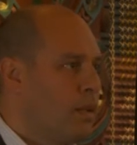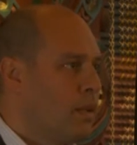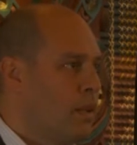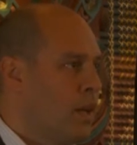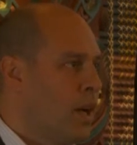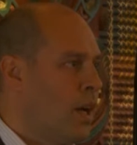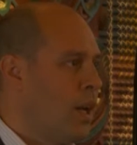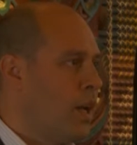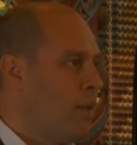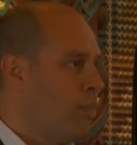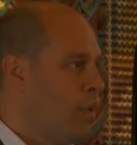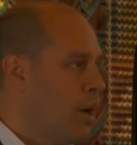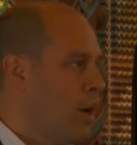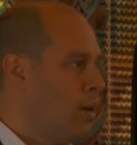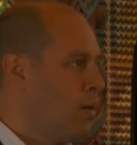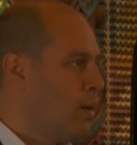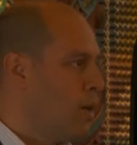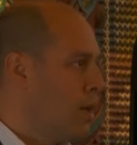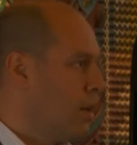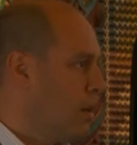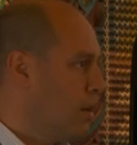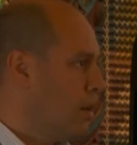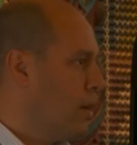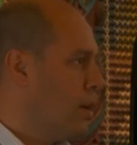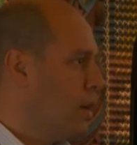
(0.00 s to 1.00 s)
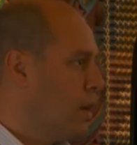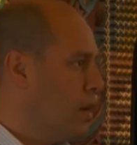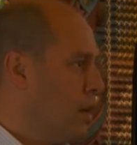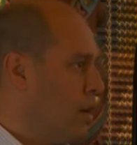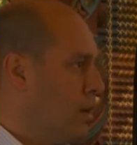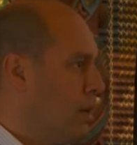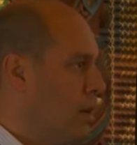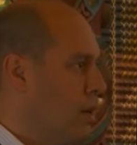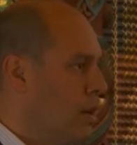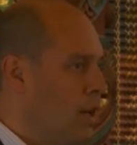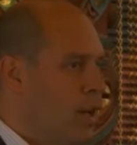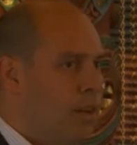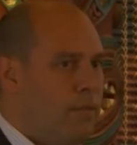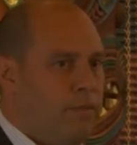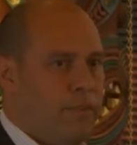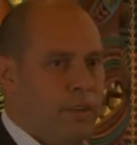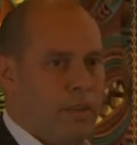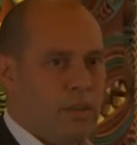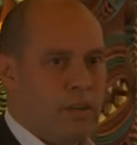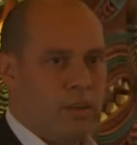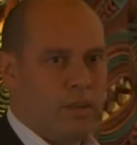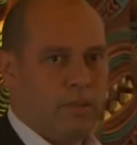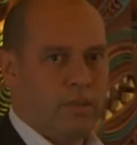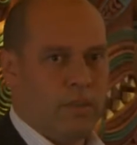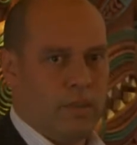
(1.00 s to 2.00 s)
tāne Māori, kei whia
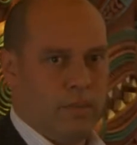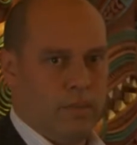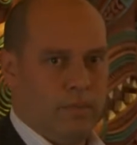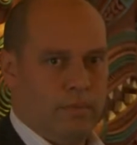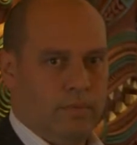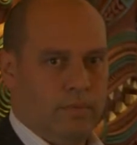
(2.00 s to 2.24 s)
koutou.